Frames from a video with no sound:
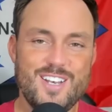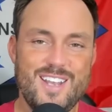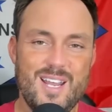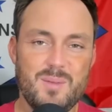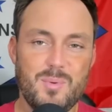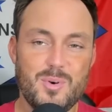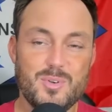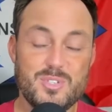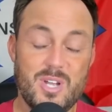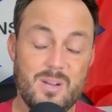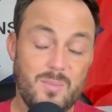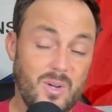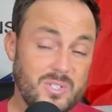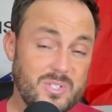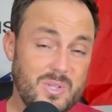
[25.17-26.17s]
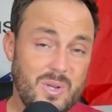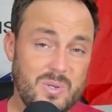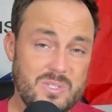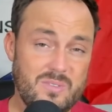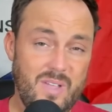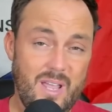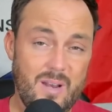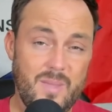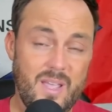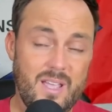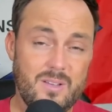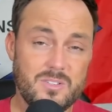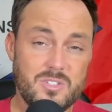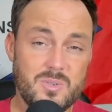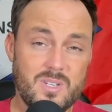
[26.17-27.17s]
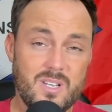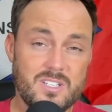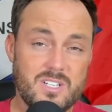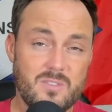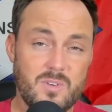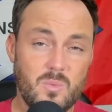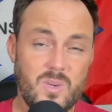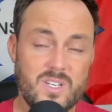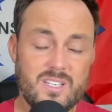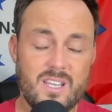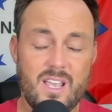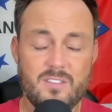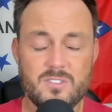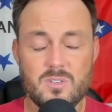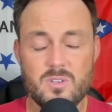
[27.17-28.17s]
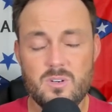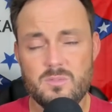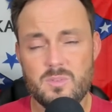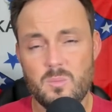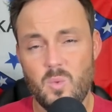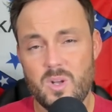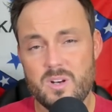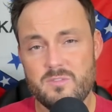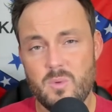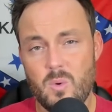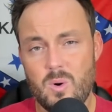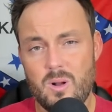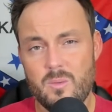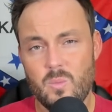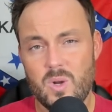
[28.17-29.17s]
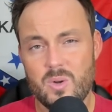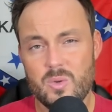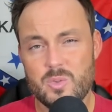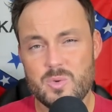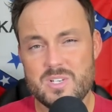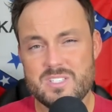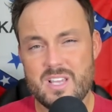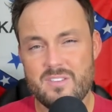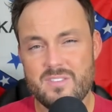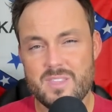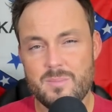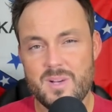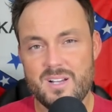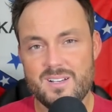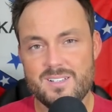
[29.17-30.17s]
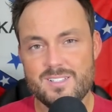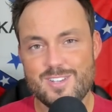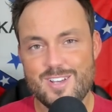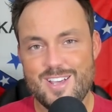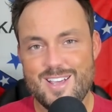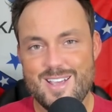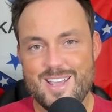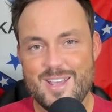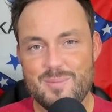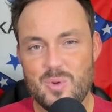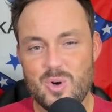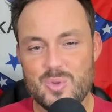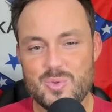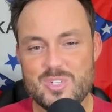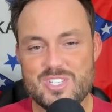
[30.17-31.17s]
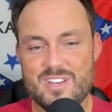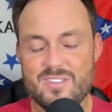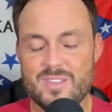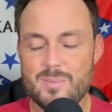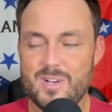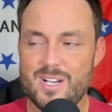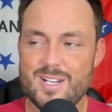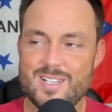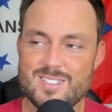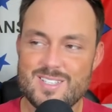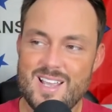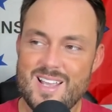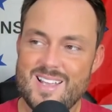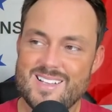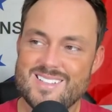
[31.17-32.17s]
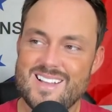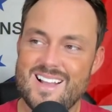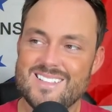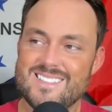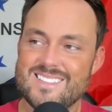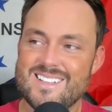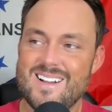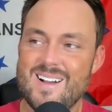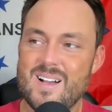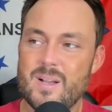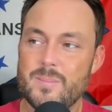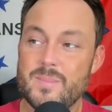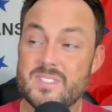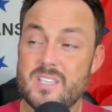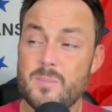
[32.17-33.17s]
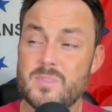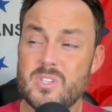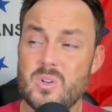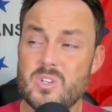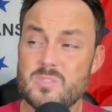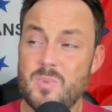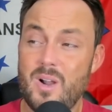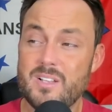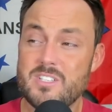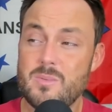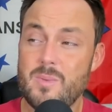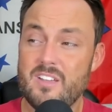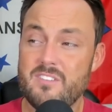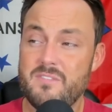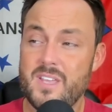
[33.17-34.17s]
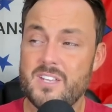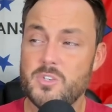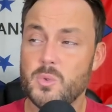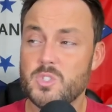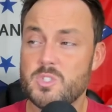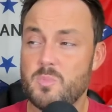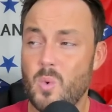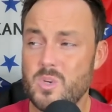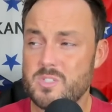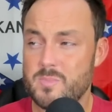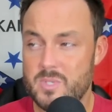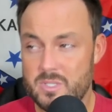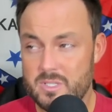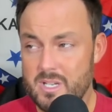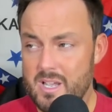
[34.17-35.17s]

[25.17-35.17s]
Nabors. I'm also the host of Out of Bounds. You can catch every weekday afternoon from 1 to 4 on 103.7 The Buzz and 103.7thebuzz.com. This episode is brought to you by FanDuel Sportsbook,